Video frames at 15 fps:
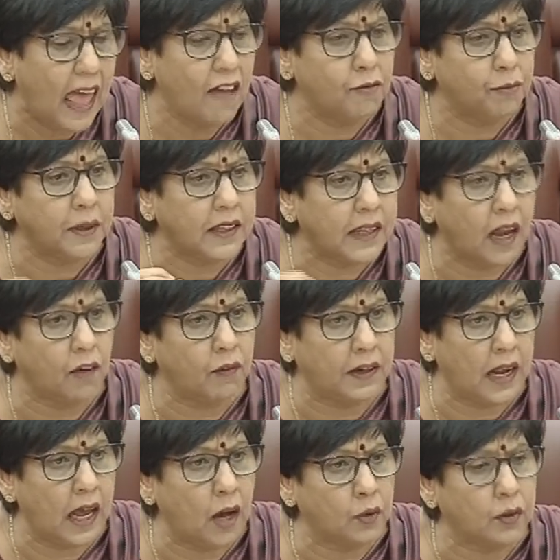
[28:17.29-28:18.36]
that have
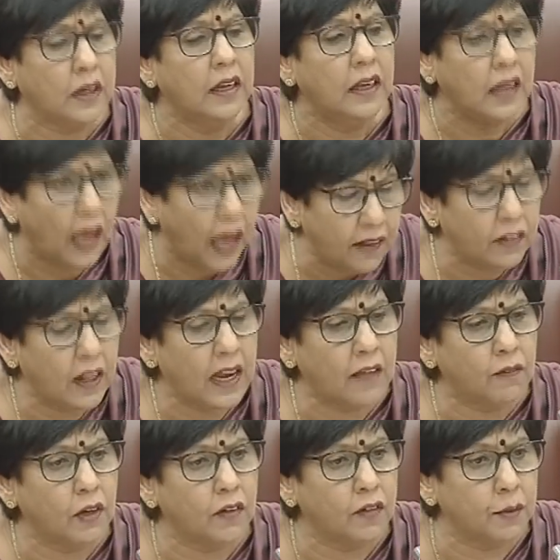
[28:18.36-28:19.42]
been carried out
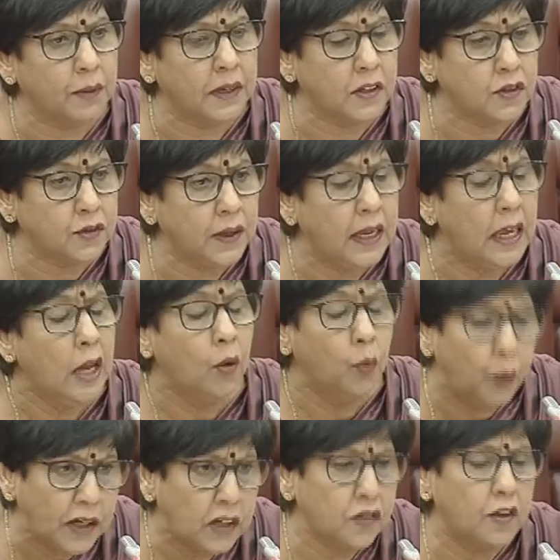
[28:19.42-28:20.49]
at the level of the
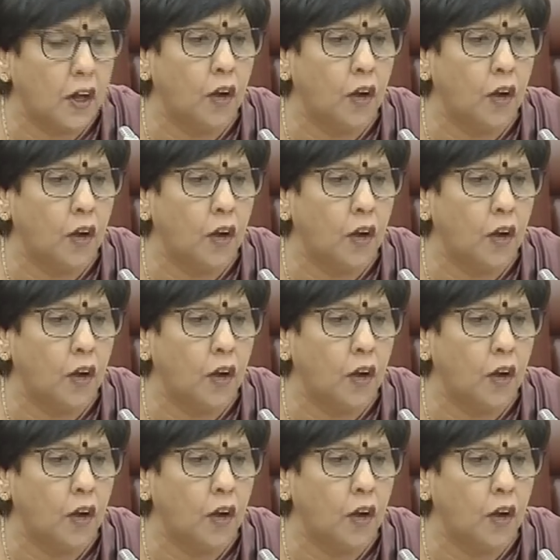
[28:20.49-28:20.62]
Ministry,